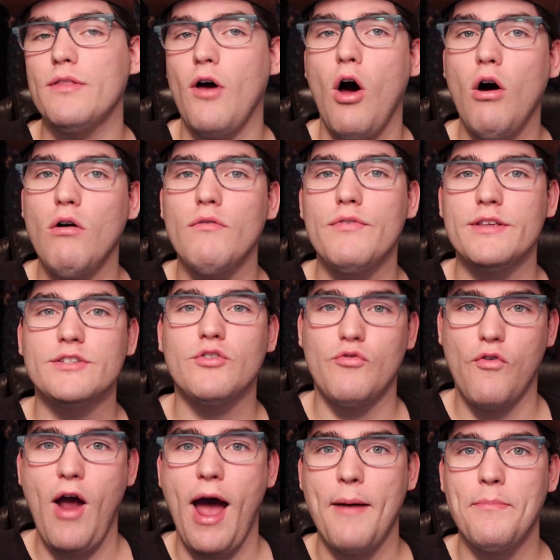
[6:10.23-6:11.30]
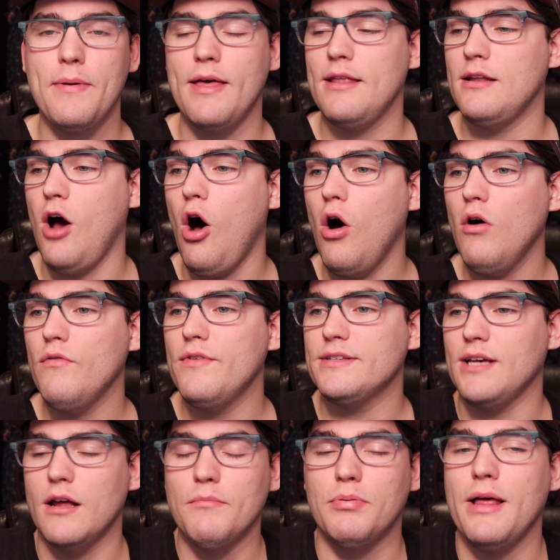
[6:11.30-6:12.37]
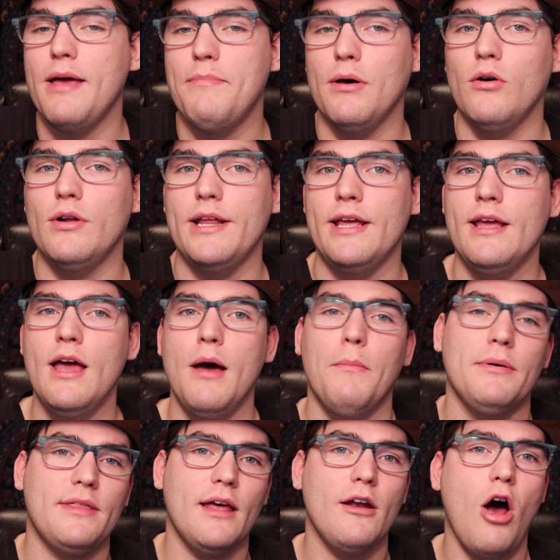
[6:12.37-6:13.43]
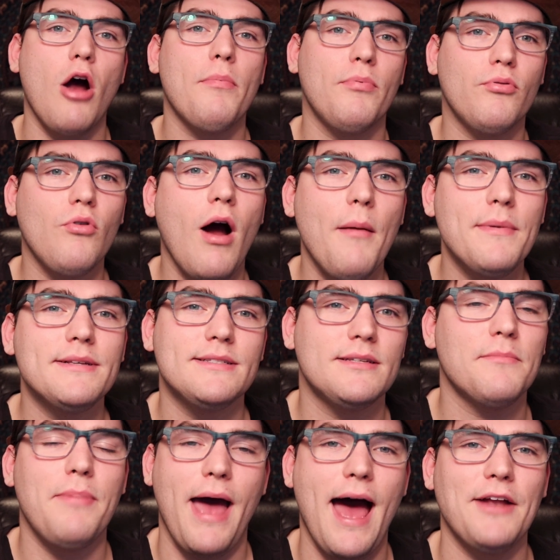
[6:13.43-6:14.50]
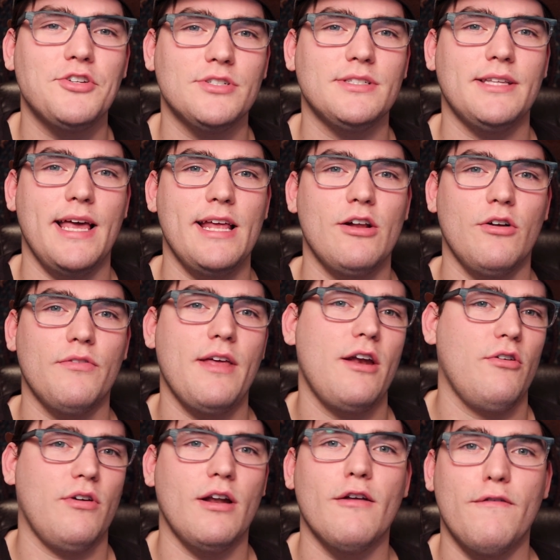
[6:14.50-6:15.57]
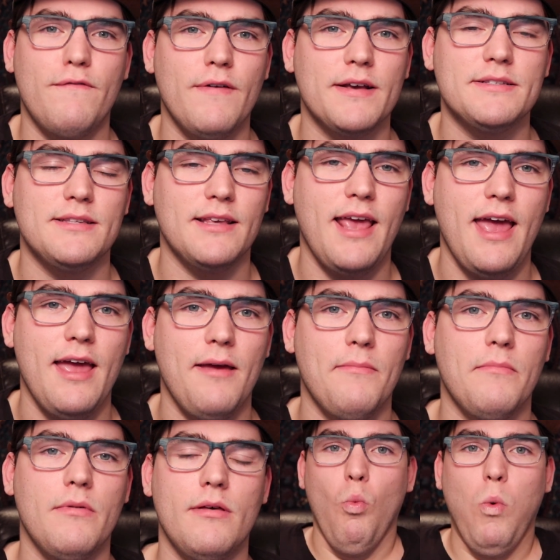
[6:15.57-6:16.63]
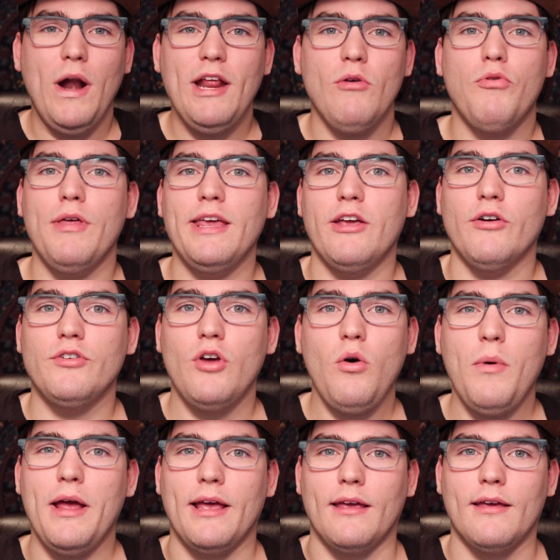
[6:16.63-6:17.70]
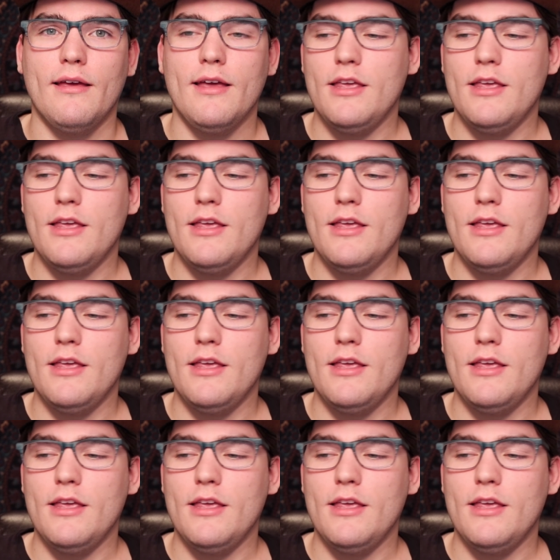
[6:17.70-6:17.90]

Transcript: all of this crap and all of this unplayability, but then are promised some patches later that are gonna fix the game. What do you think you're doing?